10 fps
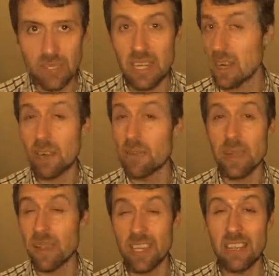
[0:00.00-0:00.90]
There are not
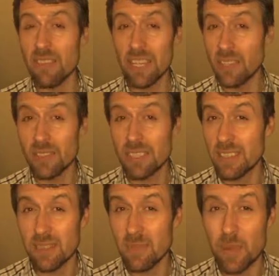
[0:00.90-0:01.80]
many videos at
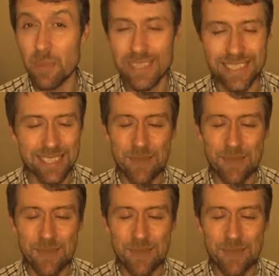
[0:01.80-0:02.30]
the moment.